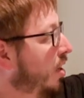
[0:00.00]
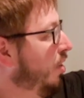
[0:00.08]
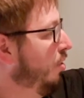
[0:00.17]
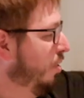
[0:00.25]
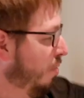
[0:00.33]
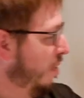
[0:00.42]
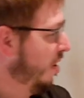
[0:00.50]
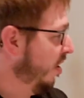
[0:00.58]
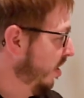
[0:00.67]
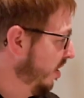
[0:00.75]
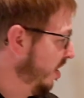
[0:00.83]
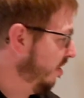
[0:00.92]
through the
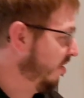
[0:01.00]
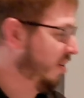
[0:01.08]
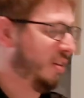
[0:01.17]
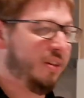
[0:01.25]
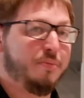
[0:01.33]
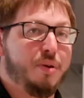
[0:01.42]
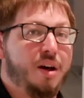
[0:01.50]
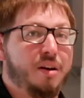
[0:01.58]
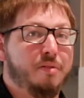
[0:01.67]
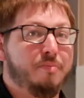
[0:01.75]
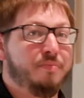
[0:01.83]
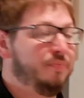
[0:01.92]
wall and out the bottom.